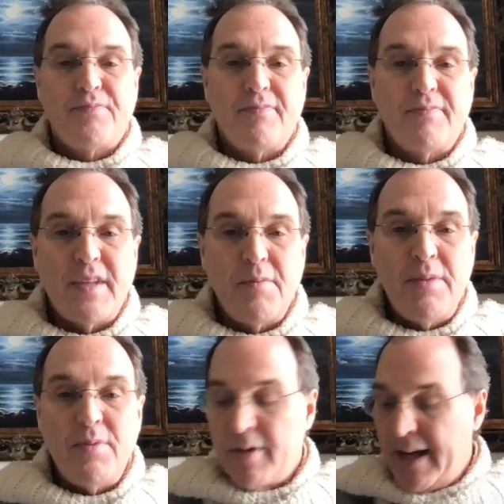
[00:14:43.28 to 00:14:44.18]
So
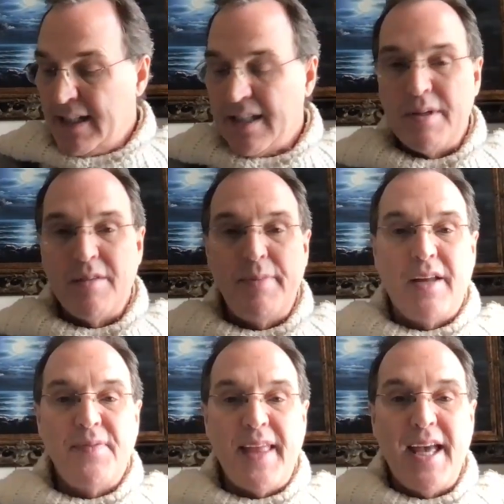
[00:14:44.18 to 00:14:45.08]
people
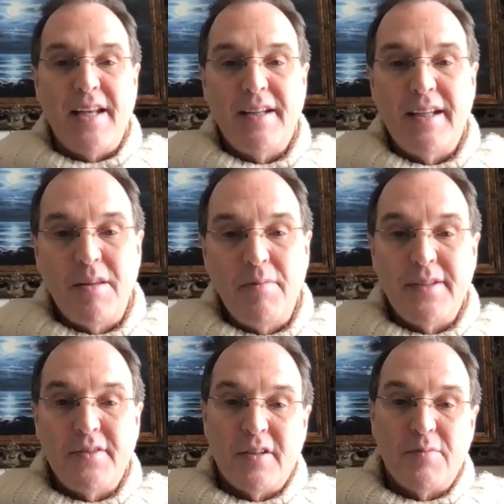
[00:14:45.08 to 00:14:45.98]
are asking me about
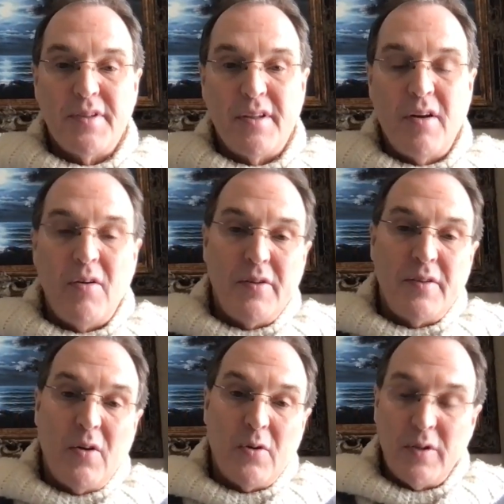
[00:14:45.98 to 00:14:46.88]
that, and the
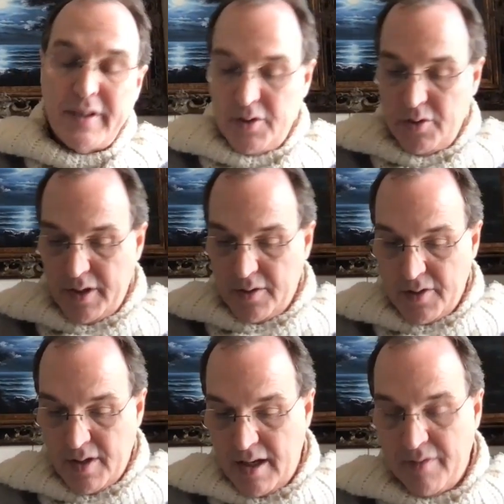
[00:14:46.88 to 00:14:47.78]
midterms
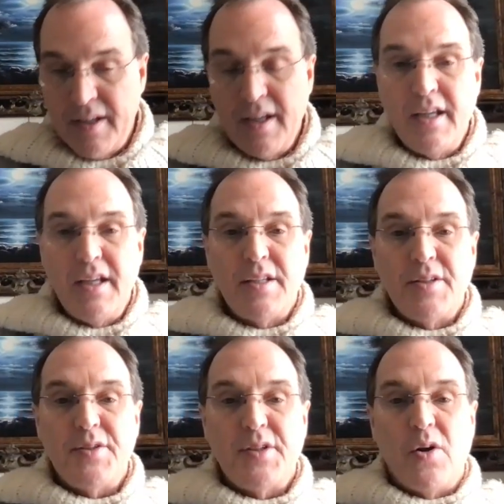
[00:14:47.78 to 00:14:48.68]
are only 2 years
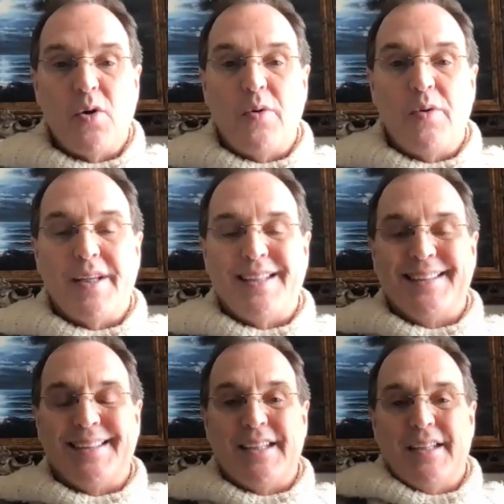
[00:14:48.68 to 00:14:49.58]
off.
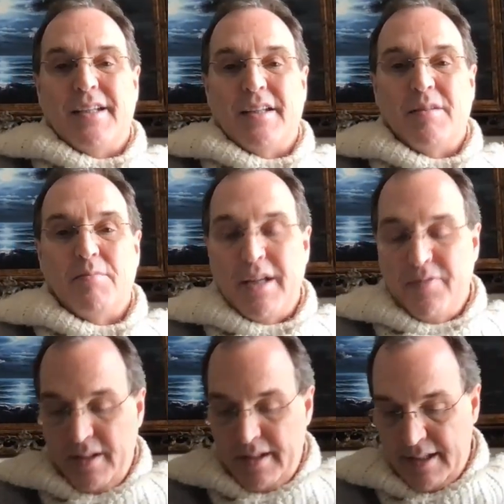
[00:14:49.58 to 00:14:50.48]
So
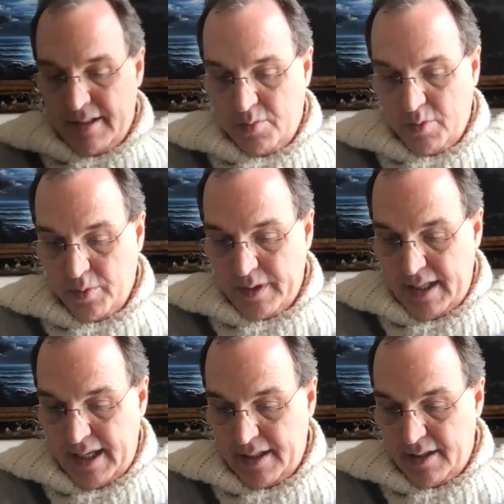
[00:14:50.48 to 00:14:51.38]
my
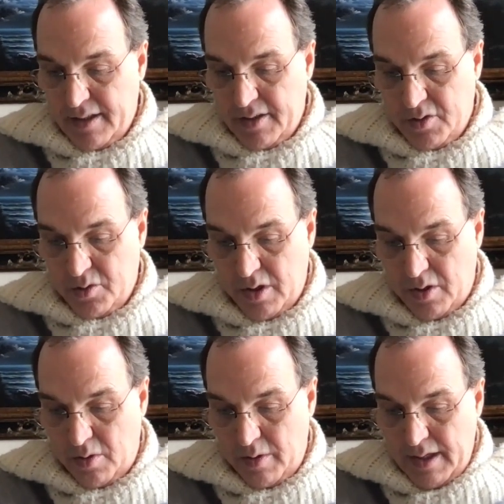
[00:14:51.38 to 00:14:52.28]
feeling is we'll
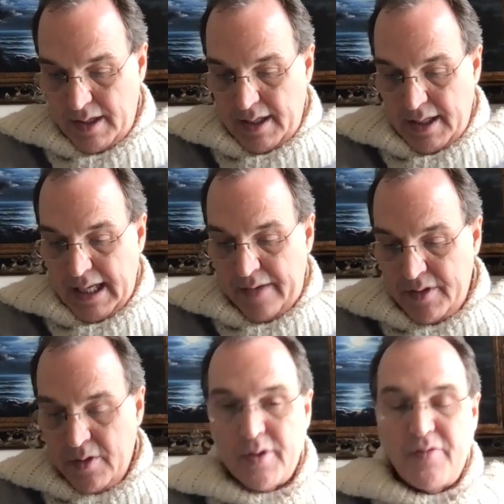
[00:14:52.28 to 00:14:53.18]
retain
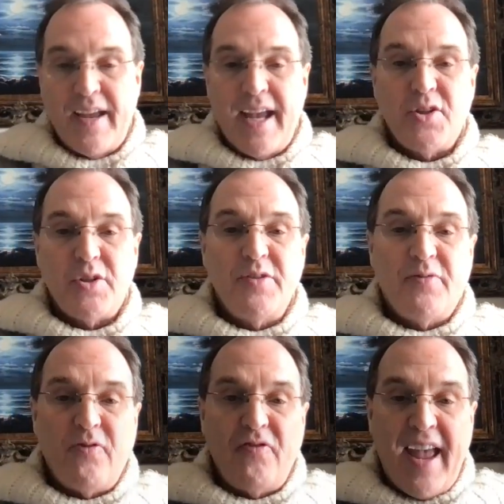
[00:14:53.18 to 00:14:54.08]
control, even
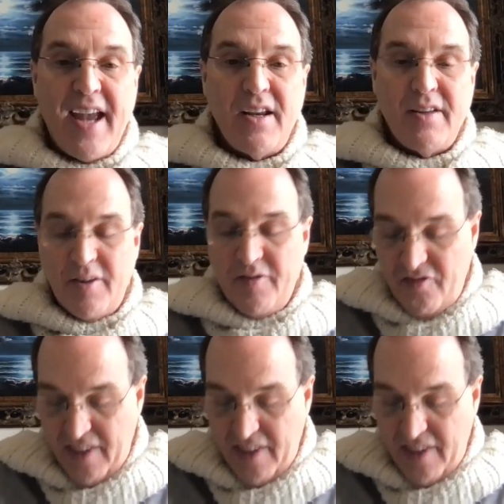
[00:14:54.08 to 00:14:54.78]
though the fascist